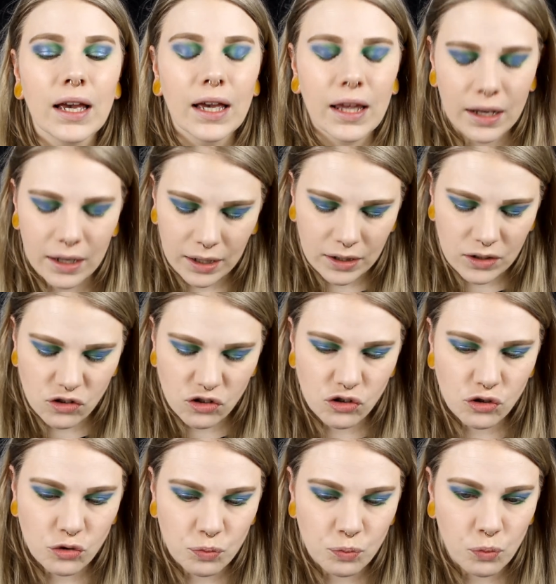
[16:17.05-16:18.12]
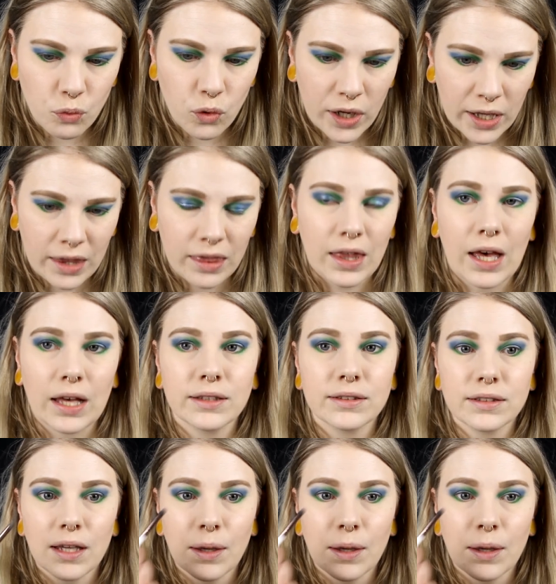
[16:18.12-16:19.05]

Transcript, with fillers: and spray that